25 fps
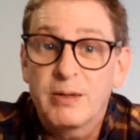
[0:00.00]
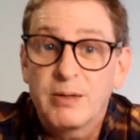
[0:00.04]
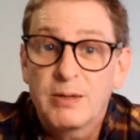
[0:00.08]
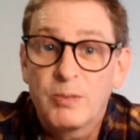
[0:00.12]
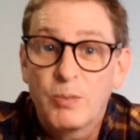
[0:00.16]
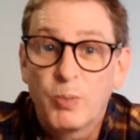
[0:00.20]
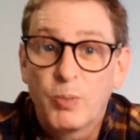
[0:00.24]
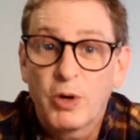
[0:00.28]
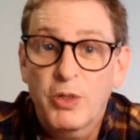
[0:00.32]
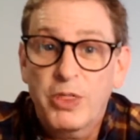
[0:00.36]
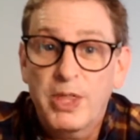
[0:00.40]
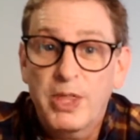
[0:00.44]

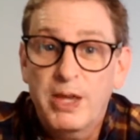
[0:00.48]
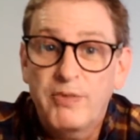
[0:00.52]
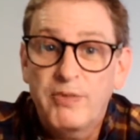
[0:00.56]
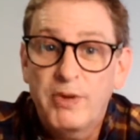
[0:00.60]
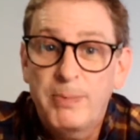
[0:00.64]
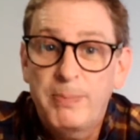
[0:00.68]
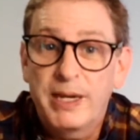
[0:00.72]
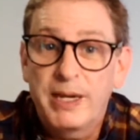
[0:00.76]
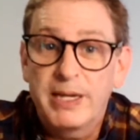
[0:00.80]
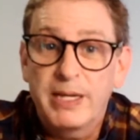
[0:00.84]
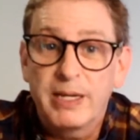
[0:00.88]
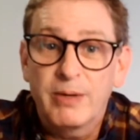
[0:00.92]
worth every
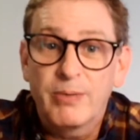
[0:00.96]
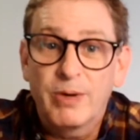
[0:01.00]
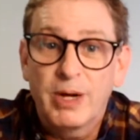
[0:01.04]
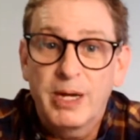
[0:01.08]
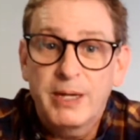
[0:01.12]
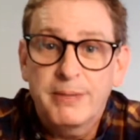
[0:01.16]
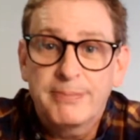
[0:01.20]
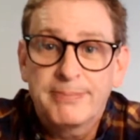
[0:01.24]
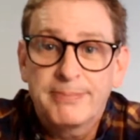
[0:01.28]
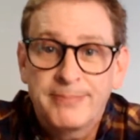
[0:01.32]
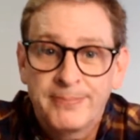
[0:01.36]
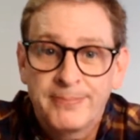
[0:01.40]
penny,
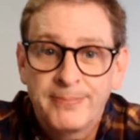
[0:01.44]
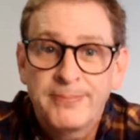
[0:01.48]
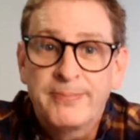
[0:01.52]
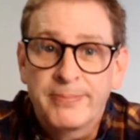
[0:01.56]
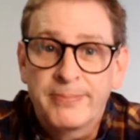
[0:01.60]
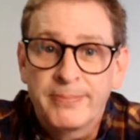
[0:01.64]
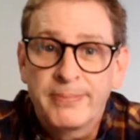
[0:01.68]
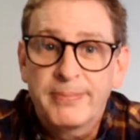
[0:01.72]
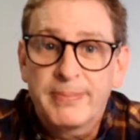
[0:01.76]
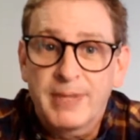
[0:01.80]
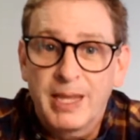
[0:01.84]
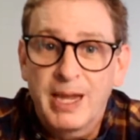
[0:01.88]
right?
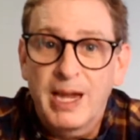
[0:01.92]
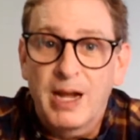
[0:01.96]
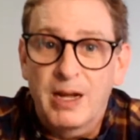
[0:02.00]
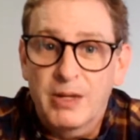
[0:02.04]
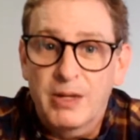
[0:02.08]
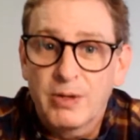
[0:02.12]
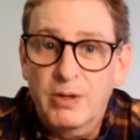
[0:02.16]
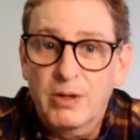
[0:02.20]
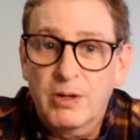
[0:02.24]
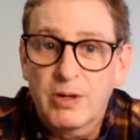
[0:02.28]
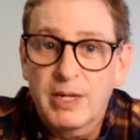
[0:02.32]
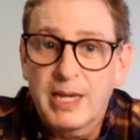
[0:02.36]
Yeah,
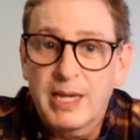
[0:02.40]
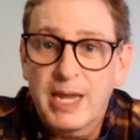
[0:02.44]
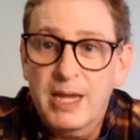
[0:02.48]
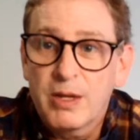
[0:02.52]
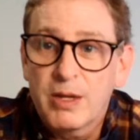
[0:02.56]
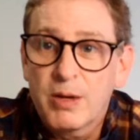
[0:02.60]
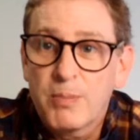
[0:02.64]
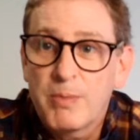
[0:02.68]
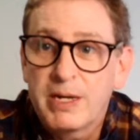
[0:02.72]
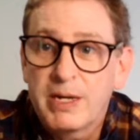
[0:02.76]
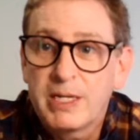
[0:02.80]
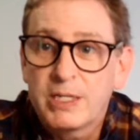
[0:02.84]
you're going to get
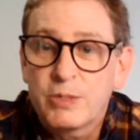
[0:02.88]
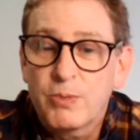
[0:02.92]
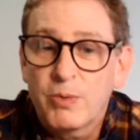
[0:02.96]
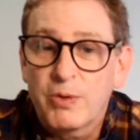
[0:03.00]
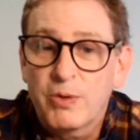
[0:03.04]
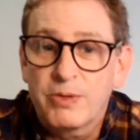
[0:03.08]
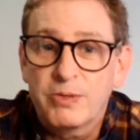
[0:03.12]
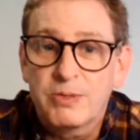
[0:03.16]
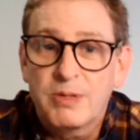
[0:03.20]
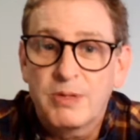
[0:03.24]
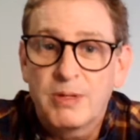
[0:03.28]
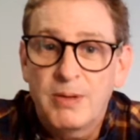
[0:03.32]
your money's
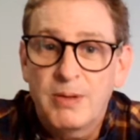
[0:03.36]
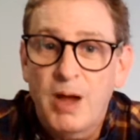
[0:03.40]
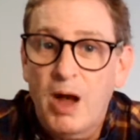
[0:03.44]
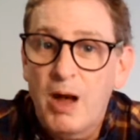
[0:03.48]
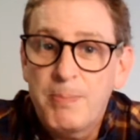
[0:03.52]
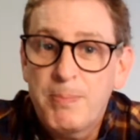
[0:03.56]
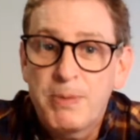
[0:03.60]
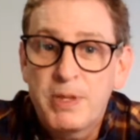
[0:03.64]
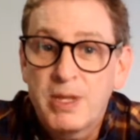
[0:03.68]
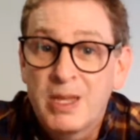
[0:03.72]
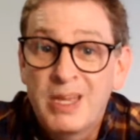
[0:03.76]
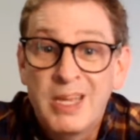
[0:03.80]
worth. So
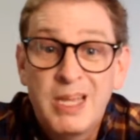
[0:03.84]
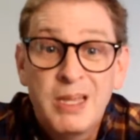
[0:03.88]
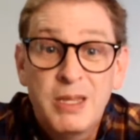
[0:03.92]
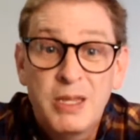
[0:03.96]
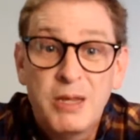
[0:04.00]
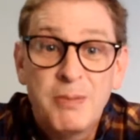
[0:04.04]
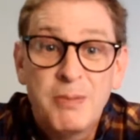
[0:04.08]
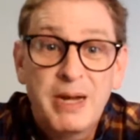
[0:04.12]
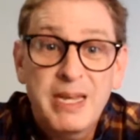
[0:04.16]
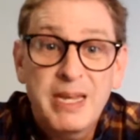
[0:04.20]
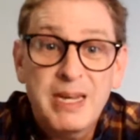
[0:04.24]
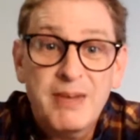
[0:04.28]

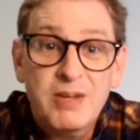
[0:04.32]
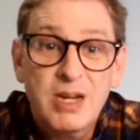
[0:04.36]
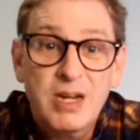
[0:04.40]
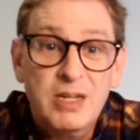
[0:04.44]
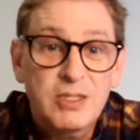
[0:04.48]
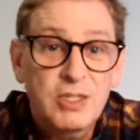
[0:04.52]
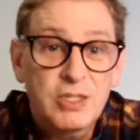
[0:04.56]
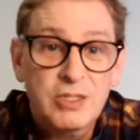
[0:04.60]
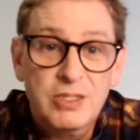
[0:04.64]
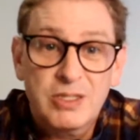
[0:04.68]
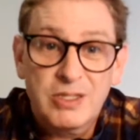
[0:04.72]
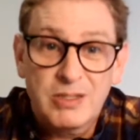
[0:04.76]
you might have to
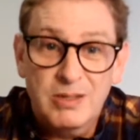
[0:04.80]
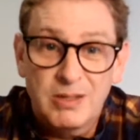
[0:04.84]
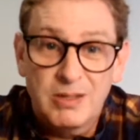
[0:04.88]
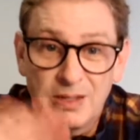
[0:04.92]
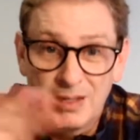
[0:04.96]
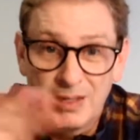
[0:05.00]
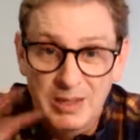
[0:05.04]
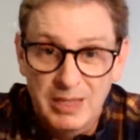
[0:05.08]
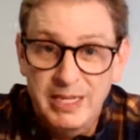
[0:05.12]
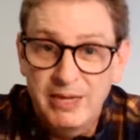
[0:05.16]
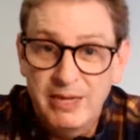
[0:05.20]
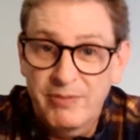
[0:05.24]
just
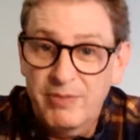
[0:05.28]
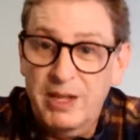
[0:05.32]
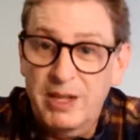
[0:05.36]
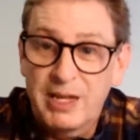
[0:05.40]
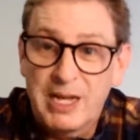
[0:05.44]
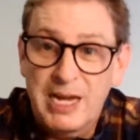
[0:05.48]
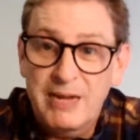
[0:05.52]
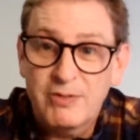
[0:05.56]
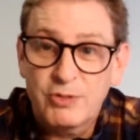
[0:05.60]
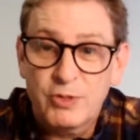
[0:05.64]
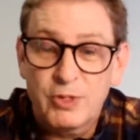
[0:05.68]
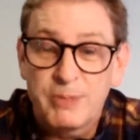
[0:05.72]
leave the
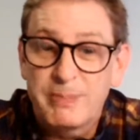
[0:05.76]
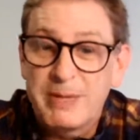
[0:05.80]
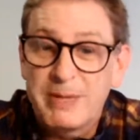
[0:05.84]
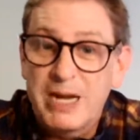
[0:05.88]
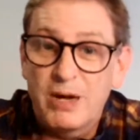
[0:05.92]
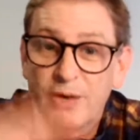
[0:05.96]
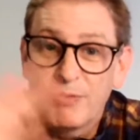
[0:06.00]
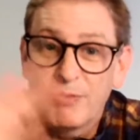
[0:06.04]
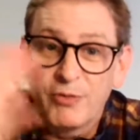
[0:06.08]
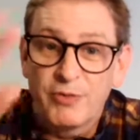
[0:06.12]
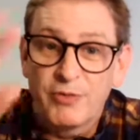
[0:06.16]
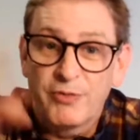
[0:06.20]
live stream
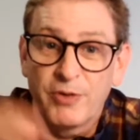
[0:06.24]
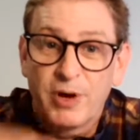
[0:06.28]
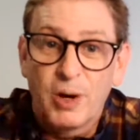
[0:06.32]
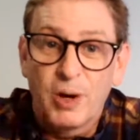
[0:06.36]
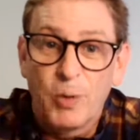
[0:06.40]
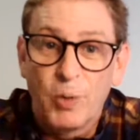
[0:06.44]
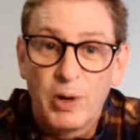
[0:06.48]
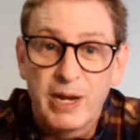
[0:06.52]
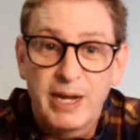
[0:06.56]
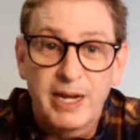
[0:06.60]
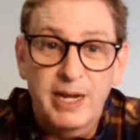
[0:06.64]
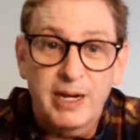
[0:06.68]
now if you're far
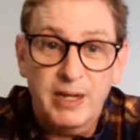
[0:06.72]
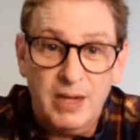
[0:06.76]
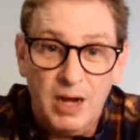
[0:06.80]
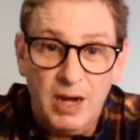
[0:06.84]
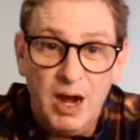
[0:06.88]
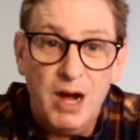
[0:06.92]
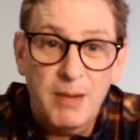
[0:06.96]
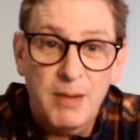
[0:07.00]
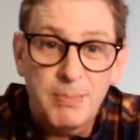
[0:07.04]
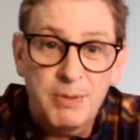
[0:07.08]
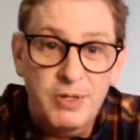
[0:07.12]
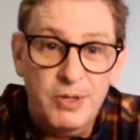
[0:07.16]
away and
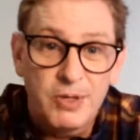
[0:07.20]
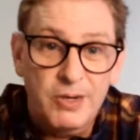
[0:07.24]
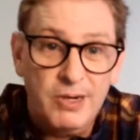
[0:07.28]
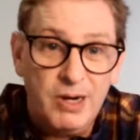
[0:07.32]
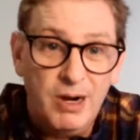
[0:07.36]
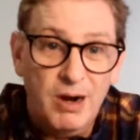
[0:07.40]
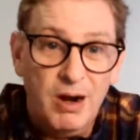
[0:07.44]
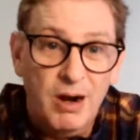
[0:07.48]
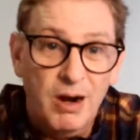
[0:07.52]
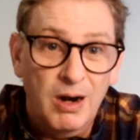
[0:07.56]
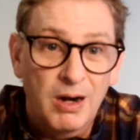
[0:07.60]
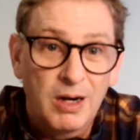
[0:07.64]
hop in your
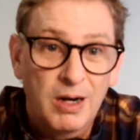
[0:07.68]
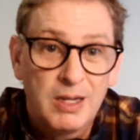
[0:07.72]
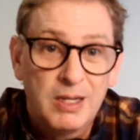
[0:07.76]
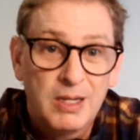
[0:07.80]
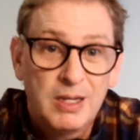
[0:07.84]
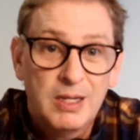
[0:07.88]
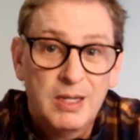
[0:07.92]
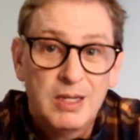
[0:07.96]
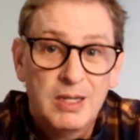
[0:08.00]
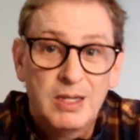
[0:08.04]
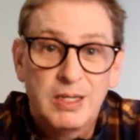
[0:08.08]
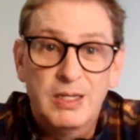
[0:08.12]
car
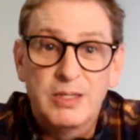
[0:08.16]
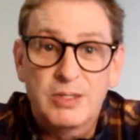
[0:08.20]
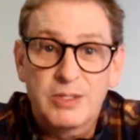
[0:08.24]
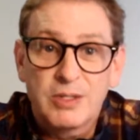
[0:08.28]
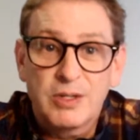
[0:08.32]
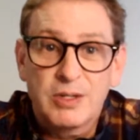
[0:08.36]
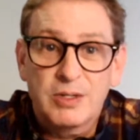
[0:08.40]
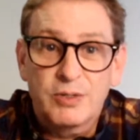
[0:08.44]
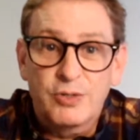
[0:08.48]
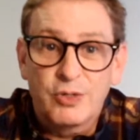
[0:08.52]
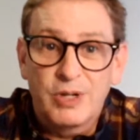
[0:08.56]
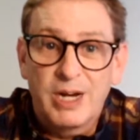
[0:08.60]
and
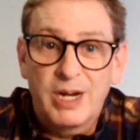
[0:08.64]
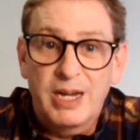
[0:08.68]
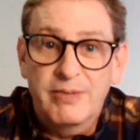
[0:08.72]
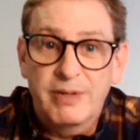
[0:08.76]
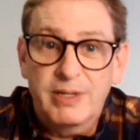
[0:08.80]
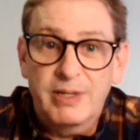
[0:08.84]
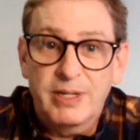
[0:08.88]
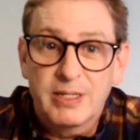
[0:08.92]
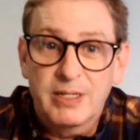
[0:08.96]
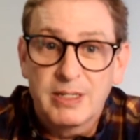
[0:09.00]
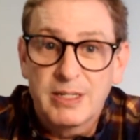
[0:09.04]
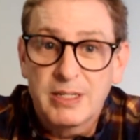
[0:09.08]
start
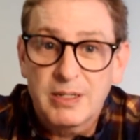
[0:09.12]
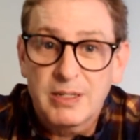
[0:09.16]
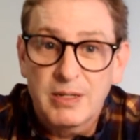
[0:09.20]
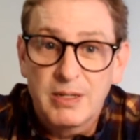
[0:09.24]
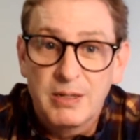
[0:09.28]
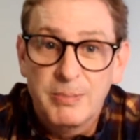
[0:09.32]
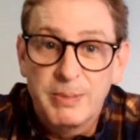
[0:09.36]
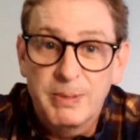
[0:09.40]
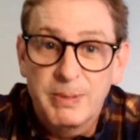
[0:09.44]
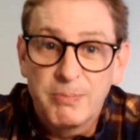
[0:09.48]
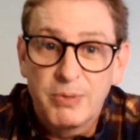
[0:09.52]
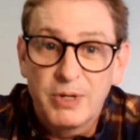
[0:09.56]
driving, because it's going
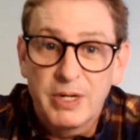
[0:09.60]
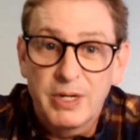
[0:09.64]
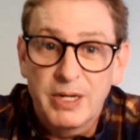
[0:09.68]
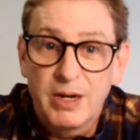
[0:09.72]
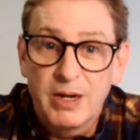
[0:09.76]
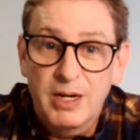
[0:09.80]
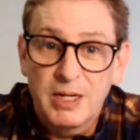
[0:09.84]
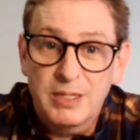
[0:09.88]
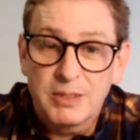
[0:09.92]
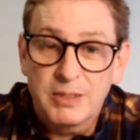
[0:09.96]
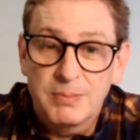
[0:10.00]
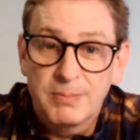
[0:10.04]
to be pretty
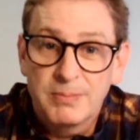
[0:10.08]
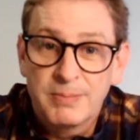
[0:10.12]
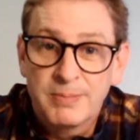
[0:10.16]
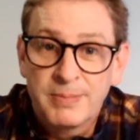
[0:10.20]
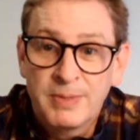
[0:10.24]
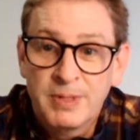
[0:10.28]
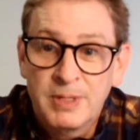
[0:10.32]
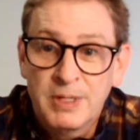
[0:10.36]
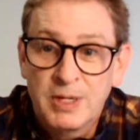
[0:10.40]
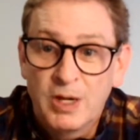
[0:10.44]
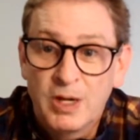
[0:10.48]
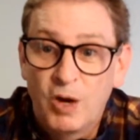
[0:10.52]
awesome.
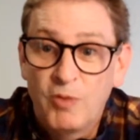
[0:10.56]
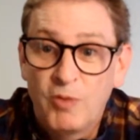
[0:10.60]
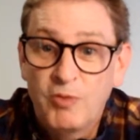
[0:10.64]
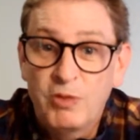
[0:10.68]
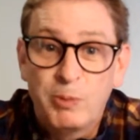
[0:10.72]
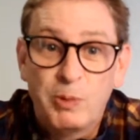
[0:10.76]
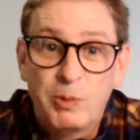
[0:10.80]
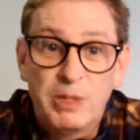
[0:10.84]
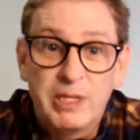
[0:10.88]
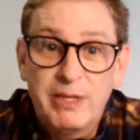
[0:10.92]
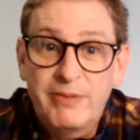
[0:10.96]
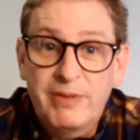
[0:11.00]
Hopefully
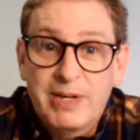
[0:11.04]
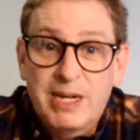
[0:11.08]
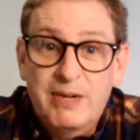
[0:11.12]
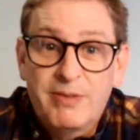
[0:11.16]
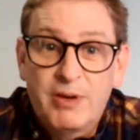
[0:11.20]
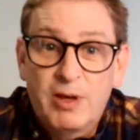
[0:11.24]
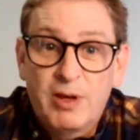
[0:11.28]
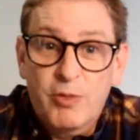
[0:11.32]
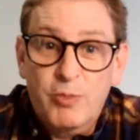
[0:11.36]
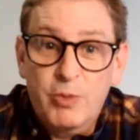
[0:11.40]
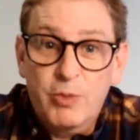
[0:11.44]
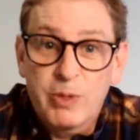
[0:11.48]
we'll even have
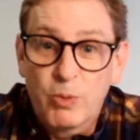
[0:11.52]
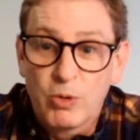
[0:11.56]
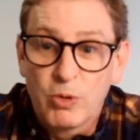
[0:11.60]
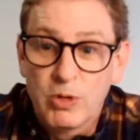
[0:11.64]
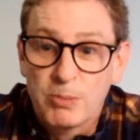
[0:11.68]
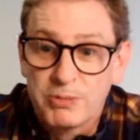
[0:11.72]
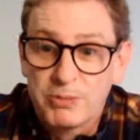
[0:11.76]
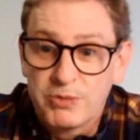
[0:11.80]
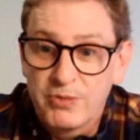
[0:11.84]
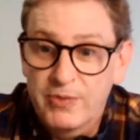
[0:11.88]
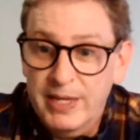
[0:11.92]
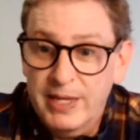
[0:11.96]
all 3
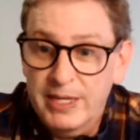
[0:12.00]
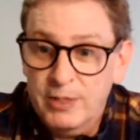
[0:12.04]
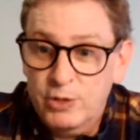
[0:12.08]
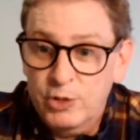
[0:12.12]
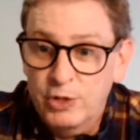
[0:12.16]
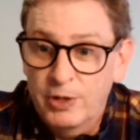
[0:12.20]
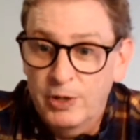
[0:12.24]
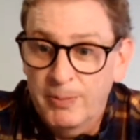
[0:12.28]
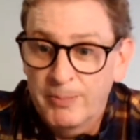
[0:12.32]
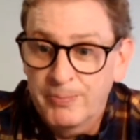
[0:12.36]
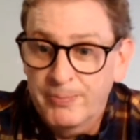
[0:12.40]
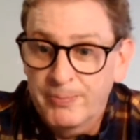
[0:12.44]
worms for that
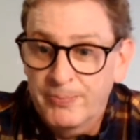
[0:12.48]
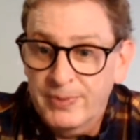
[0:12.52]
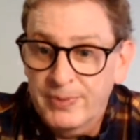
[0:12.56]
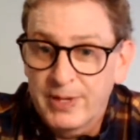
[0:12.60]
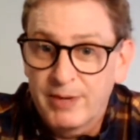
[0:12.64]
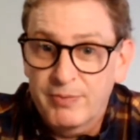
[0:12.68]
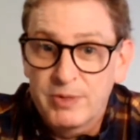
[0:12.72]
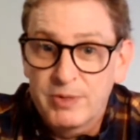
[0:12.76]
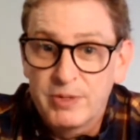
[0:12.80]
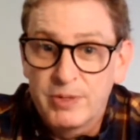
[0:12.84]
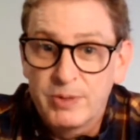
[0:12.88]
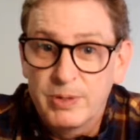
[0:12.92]
show
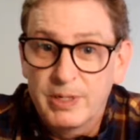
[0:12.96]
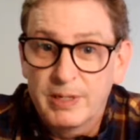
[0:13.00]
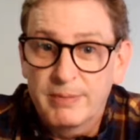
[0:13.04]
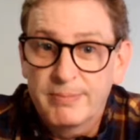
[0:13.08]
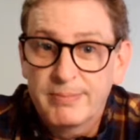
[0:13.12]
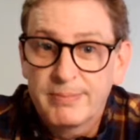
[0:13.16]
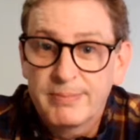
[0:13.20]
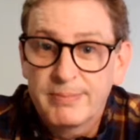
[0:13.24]
after doing,